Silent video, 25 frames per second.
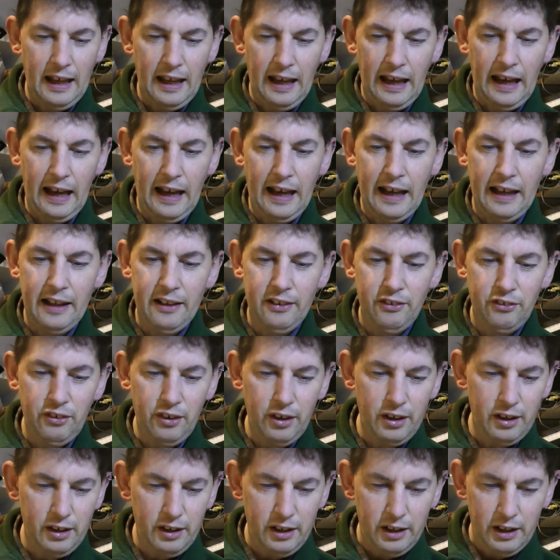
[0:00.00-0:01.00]
And
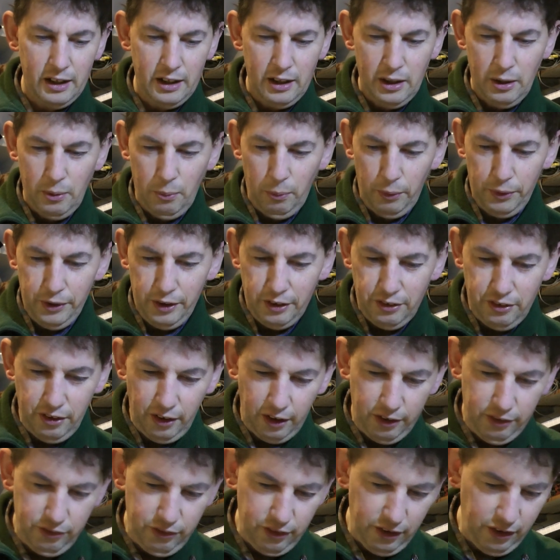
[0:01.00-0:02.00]
what it
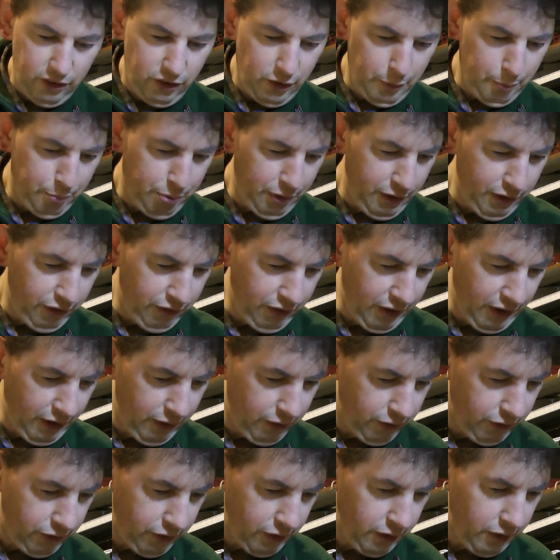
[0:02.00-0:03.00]
does is it prints
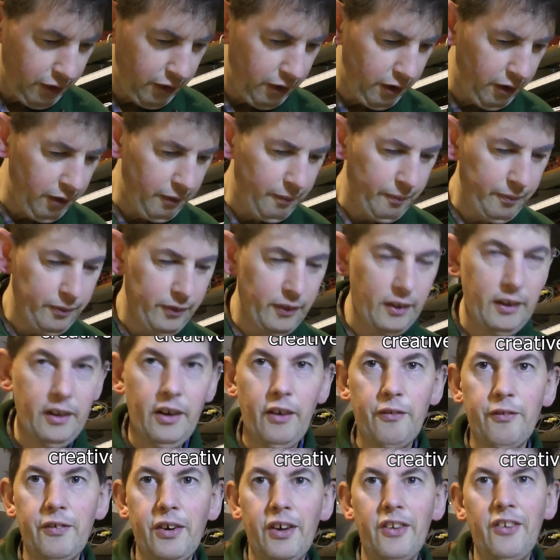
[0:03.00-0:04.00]
out,
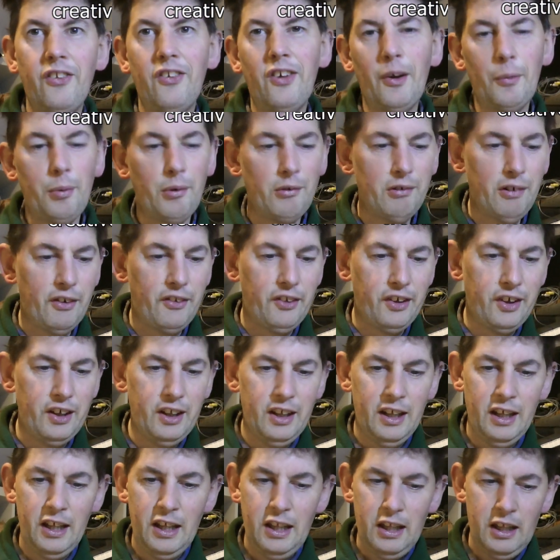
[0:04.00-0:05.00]
I've cut this up
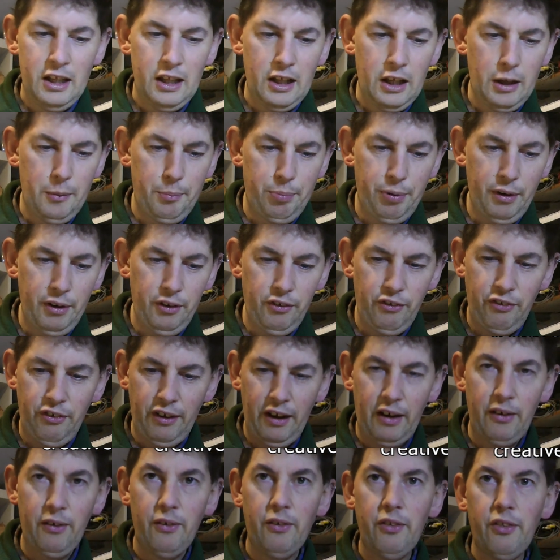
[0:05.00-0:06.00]
already, it prints
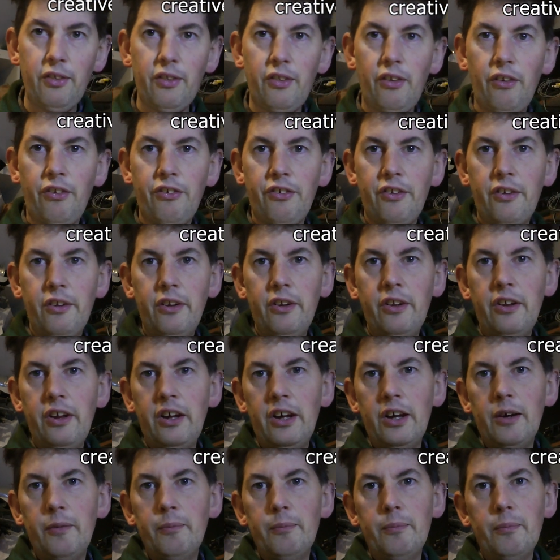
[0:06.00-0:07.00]
out
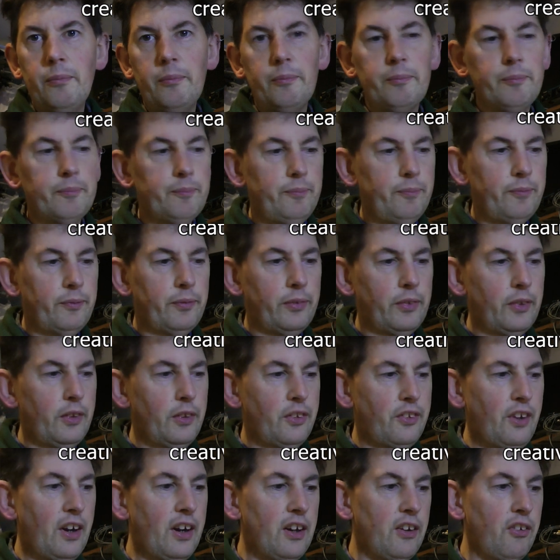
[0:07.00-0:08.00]
the
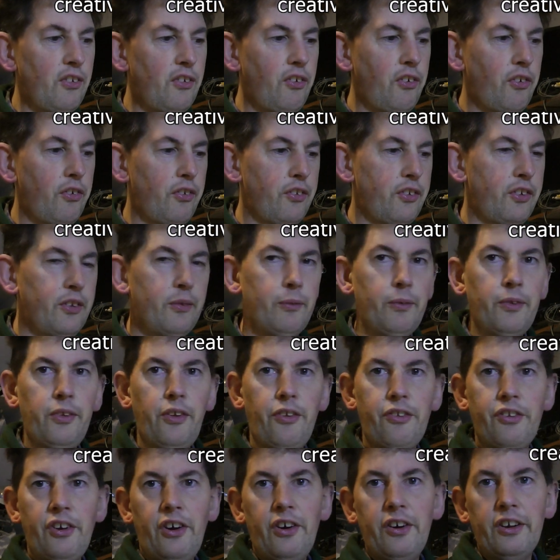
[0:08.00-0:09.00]
dates with
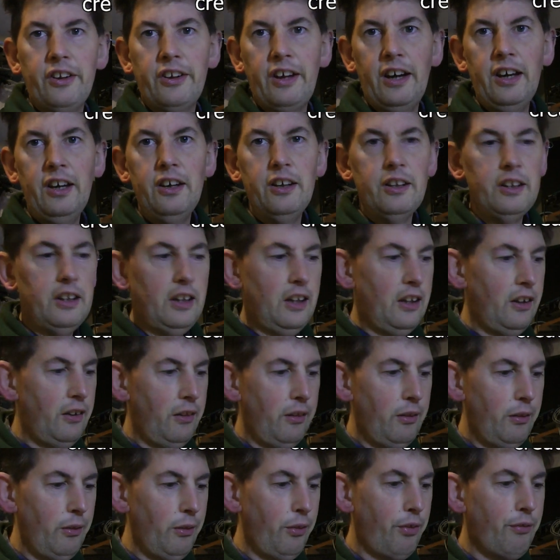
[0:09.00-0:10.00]
the starting date
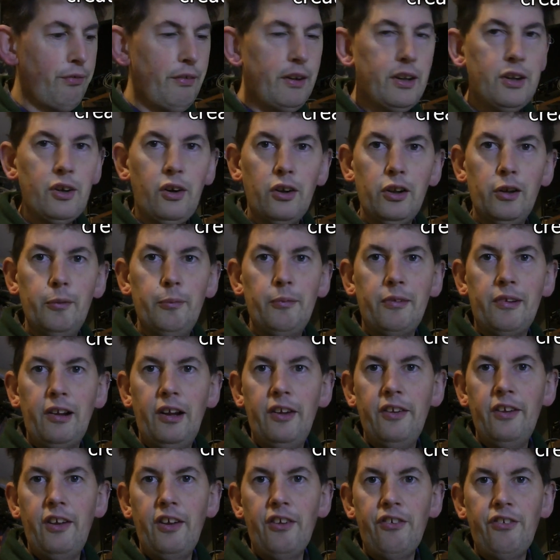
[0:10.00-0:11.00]
in 3 columns
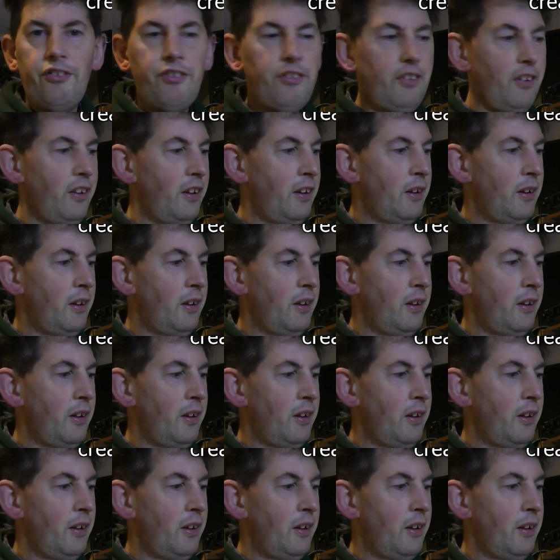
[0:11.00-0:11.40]
like this.